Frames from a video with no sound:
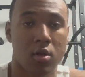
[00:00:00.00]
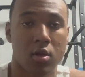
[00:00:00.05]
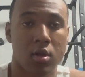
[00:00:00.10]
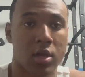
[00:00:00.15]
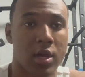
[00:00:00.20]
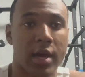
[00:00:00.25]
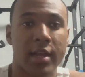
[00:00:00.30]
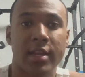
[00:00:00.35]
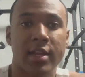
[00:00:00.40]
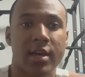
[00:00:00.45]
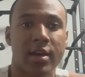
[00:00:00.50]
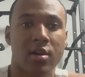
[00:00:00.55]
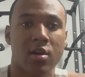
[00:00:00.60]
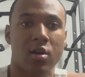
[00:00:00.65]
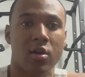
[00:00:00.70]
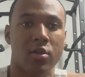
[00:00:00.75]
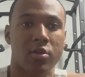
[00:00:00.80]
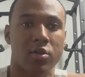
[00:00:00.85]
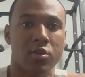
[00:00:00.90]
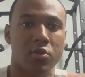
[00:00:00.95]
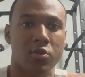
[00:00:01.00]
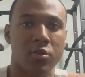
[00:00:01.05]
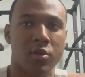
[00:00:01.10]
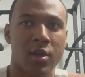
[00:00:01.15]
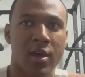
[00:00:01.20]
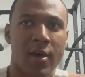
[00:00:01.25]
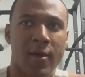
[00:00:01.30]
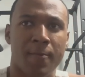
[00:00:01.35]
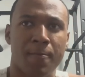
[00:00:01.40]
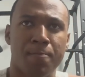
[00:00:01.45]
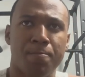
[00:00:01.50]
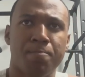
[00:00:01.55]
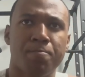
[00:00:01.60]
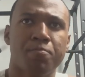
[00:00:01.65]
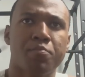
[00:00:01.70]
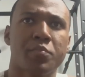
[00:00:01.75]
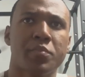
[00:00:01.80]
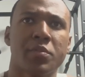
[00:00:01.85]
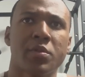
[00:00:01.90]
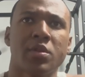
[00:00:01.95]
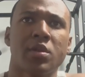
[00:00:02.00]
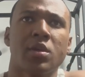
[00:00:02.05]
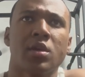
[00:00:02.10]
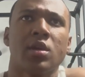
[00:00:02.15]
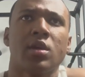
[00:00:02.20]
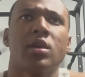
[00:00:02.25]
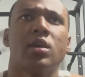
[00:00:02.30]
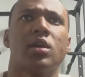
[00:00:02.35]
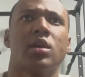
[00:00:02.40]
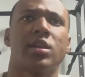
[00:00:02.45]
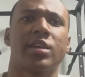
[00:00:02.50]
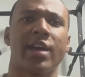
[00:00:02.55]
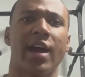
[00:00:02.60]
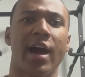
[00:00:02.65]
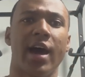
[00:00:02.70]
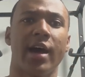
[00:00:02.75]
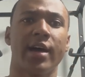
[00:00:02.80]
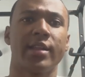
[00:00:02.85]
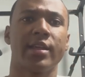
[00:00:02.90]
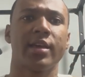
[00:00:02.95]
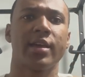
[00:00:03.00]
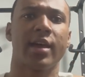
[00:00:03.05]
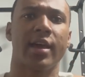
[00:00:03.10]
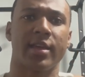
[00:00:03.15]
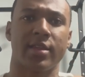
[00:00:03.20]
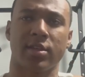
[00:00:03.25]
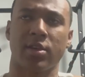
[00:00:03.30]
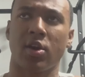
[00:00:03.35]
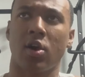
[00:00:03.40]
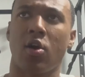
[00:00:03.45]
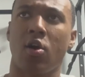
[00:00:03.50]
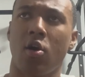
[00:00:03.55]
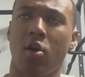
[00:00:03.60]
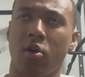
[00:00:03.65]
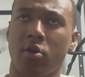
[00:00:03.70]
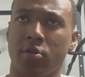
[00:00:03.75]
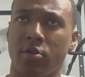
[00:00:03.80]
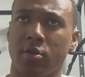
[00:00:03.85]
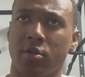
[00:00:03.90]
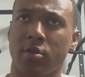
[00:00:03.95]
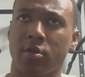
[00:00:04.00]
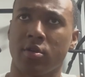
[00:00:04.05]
God did not call us to do that. God has called